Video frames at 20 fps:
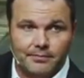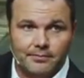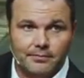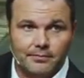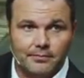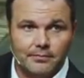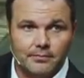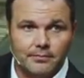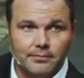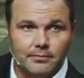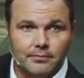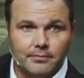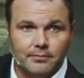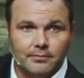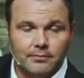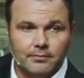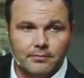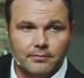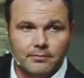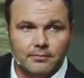
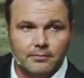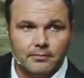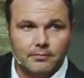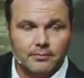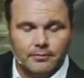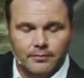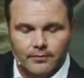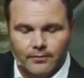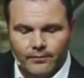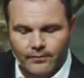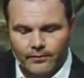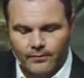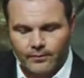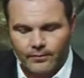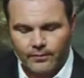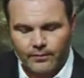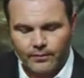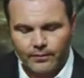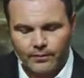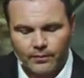
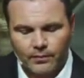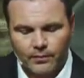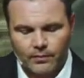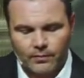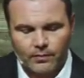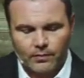Nothing is said.